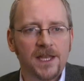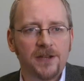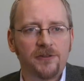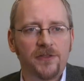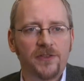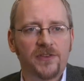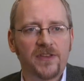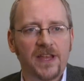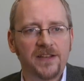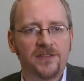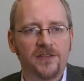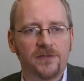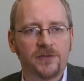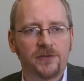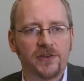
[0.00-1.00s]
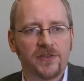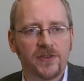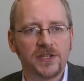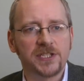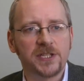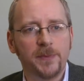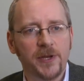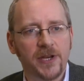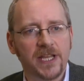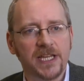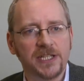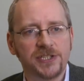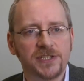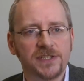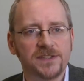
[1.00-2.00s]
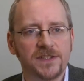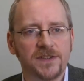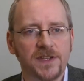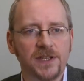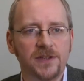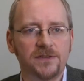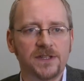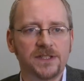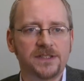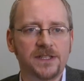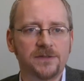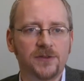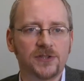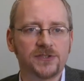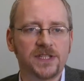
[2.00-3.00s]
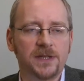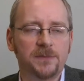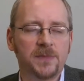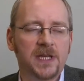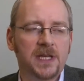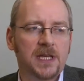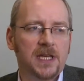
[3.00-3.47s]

Here at the Centre for Research Communications at the University of Nottingham,